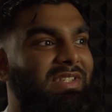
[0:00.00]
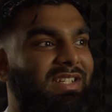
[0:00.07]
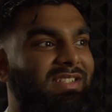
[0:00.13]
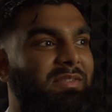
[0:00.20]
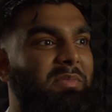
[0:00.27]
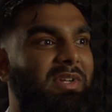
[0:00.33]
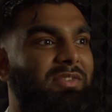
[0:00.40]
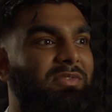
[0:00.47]
that's
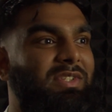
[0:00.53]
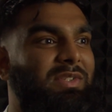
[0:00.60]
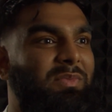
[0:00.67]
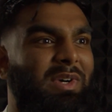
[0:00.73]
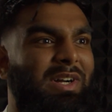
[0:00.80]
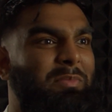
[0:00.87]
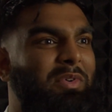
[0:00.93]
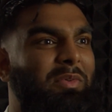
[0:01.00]
the main reason
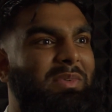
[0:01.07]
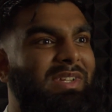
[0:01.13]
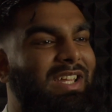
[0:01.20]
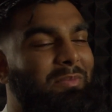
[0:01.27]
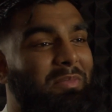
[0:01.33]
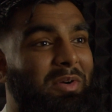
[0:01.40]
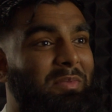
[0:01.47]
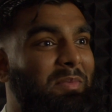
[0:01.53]
why I probably
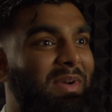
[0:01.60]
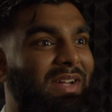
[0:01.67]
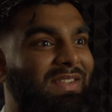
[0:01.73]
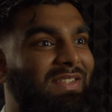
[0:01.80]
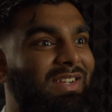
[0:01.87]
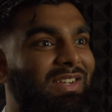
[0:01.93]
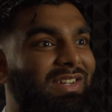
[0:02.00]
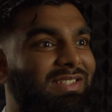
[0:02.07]
kept coming back to
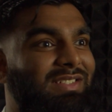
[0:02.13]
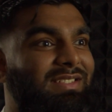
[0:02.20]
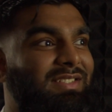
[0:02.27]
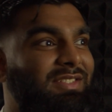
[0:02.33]
the classes,